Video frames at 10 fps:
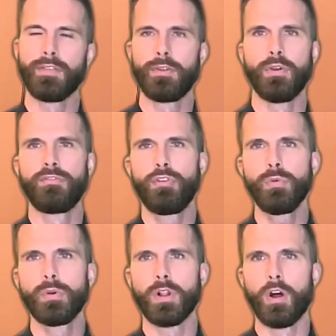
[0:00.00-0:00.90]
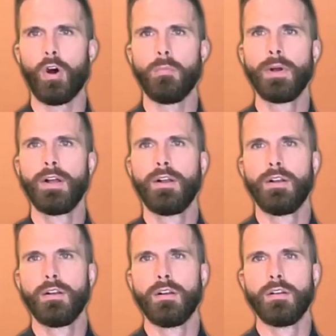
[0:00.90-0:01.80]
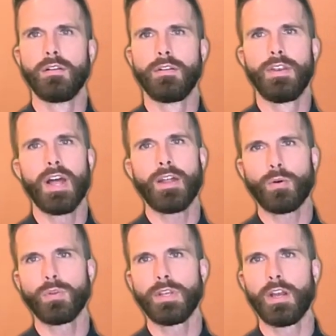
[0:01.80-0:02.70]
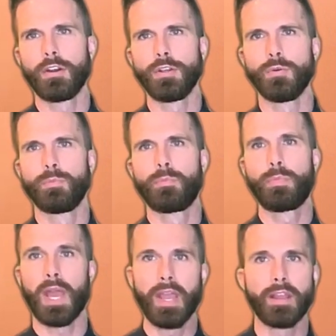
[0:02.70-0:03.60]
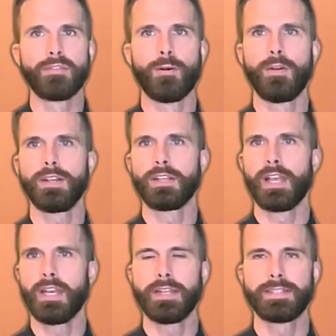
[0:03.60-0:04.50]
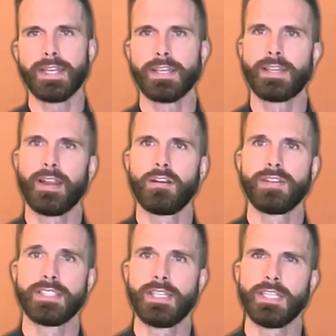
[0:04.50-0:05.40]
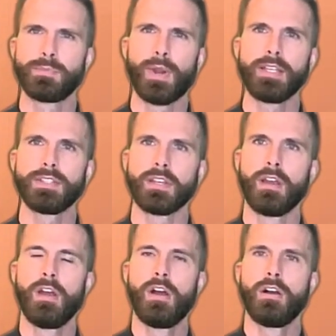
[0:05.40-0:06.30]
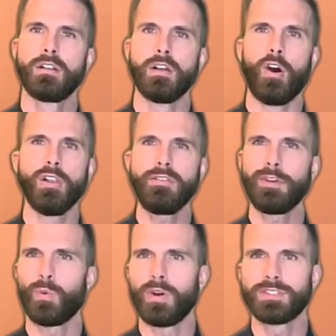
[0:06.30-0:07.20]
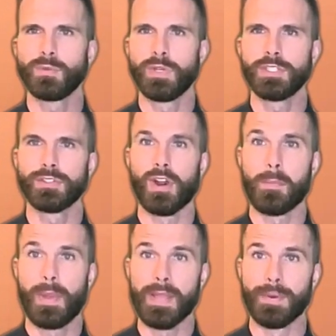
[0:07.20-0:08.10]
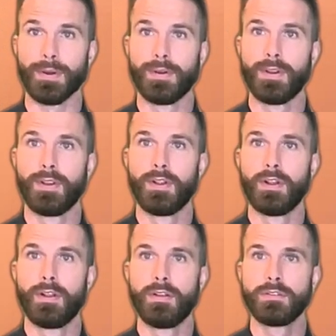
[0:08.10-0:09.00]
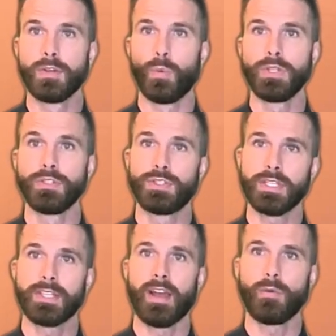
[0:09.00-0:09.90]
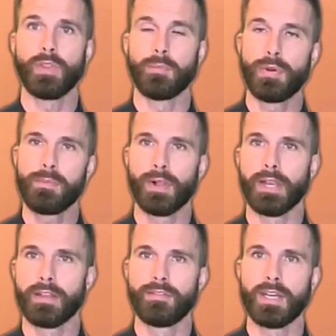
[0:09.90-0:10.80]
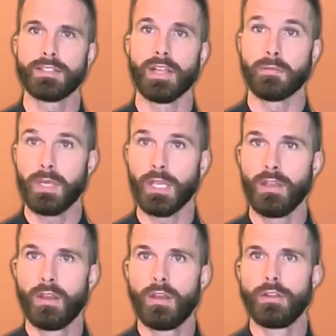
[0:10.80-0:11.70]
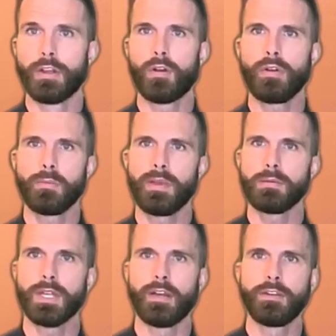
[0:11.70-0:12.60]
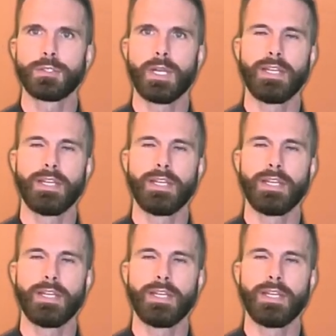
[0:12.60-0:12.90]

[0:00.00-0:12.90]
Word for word: through a funeral home, not only are you paying for it and getting it taken care of at today's pricing, all of your wants and wishes are on paper. So when you sit down with a pre-planning advisor like me, you're going to be able to understand